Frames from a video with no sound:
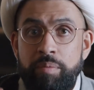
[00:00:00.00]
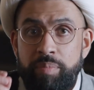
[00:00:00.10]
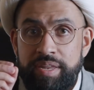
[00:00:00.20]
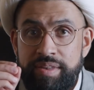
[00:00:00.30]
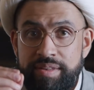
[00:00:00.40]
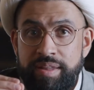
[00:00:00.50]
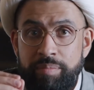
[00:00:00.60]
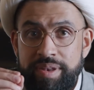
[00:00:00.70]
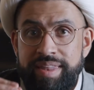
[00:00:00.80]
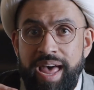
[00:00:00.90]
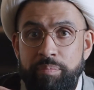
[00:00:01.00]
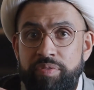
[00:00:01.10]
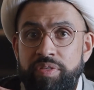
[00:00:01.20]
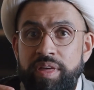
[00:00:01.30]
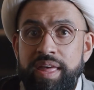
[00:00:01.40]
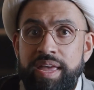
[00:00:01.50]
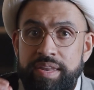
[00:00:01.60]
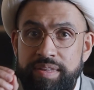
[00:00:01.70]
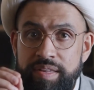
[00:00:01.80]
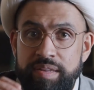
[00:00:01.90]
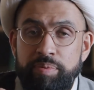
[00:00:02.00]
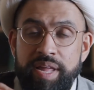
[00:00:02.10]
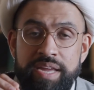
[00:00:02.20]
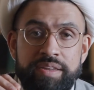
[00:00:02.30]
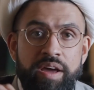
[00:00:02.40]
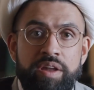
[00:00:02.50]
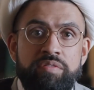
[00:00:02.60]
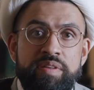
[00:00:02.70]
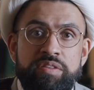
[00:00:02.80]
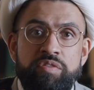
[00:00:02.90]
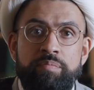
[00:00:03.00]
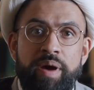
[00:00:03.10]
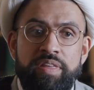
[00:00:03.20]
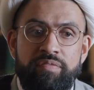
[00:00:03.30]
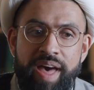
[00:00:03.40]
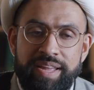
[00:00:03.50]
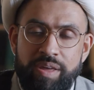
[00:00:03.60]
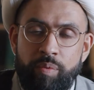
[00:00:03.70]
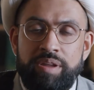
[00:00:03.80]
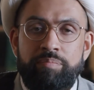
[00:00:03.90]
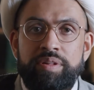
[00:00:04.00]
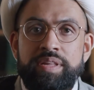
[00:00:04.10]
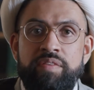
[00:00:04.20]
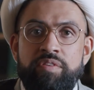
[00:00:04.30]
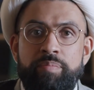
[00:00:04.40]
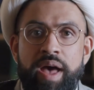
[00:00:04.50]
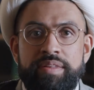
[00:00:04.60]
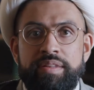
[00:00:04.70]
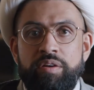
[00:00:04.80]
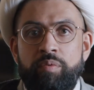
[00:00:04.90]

but in some depth, it's explained and understood by the fact that when a believer passes